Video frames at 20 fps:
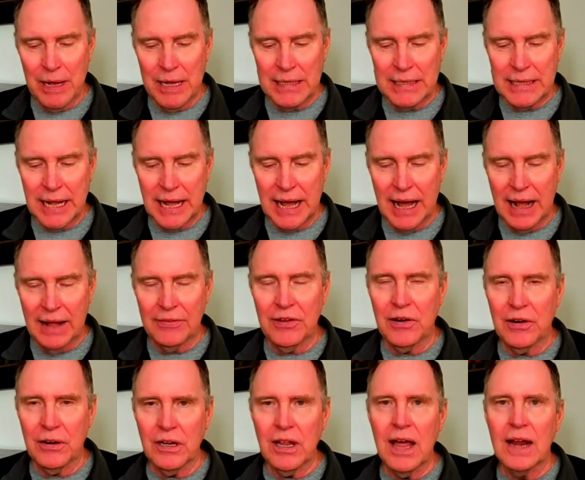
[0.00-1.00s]
But
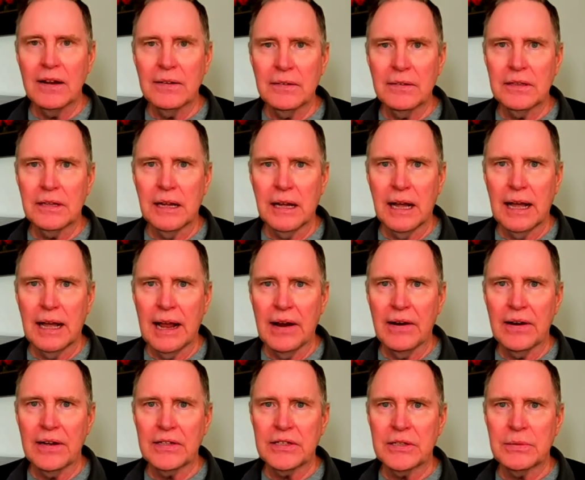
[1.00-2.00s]
there are a lot of
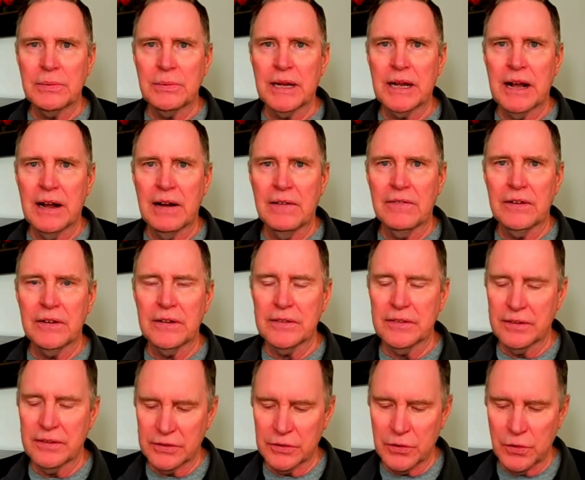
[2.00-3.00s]
areas to be
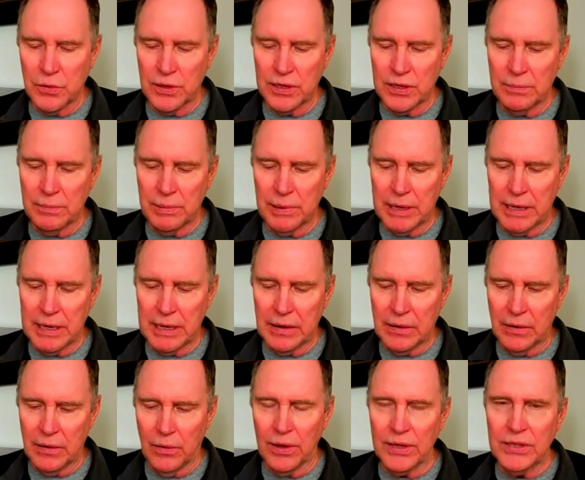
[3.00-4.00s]
covered. There's going to
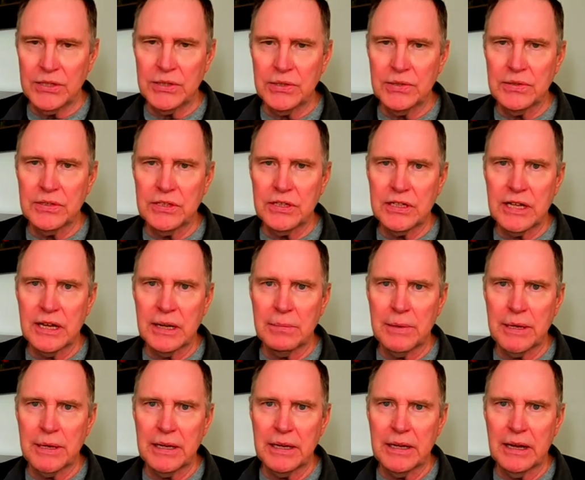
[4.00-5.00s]
be oysters. There's
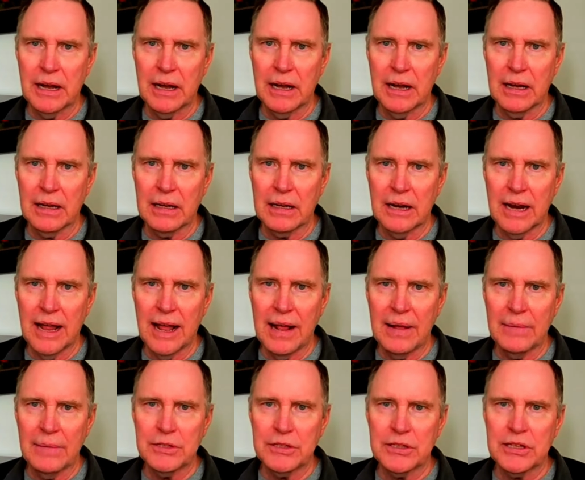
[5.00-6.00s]
going to be
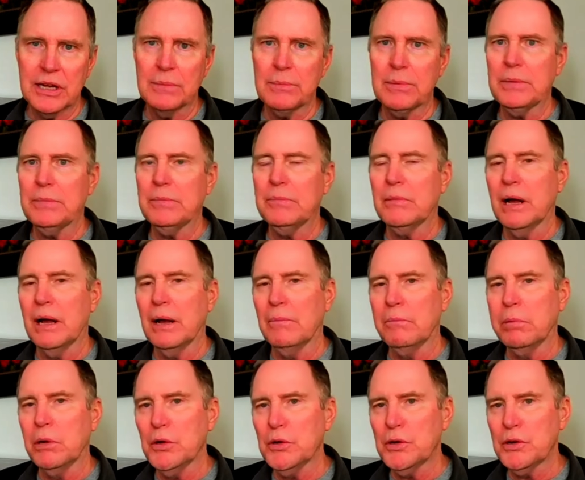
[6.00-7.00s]
clams. There's going to be
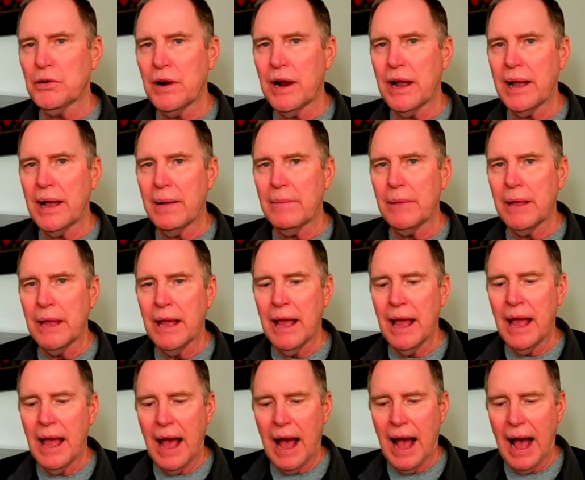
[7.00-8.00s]
blue crab.
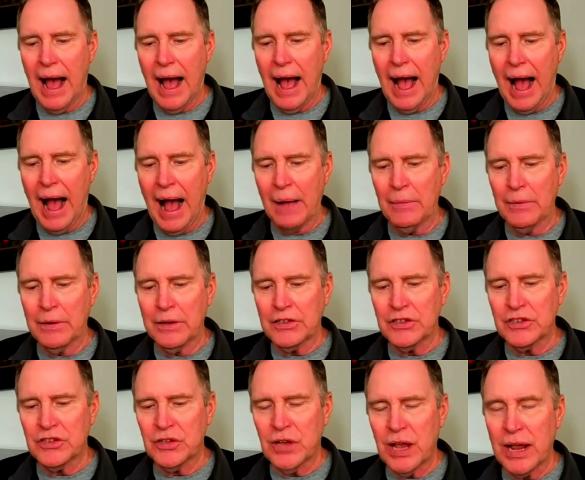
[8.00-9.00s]
I
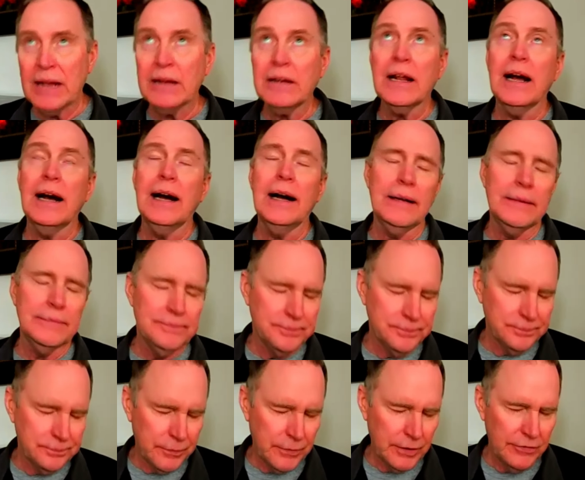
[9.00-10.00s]
would assume
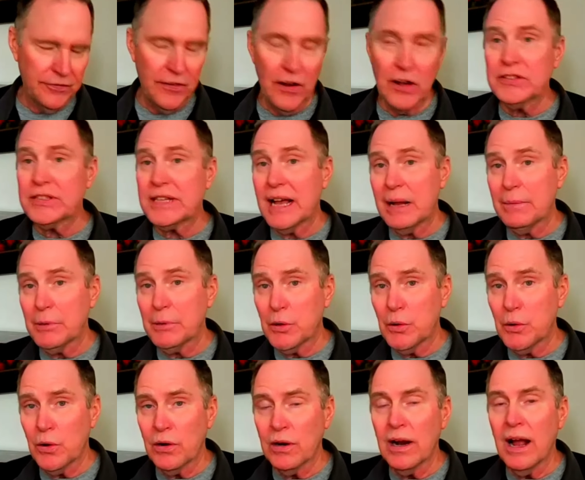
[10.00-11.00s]
false
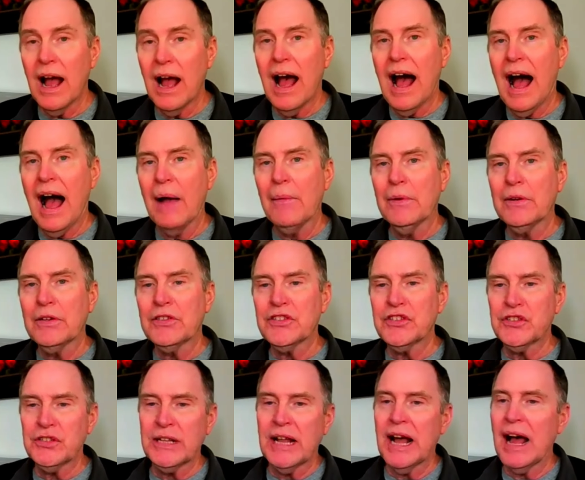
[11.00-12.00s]
albacore.
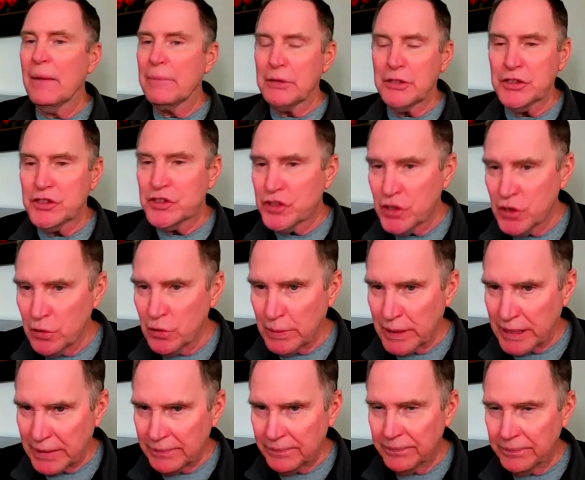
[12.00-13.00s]
Now I'm
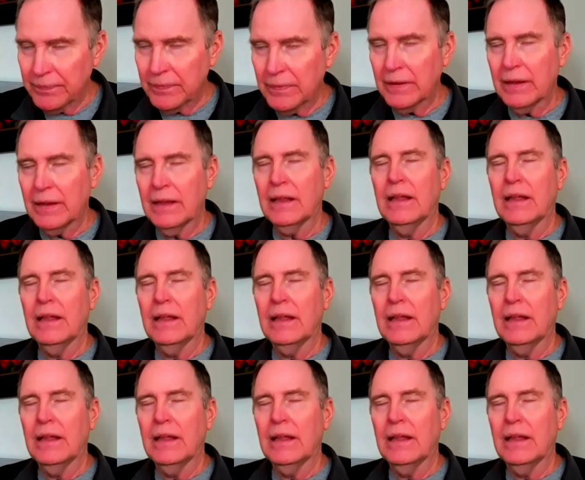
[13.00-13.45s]
assuming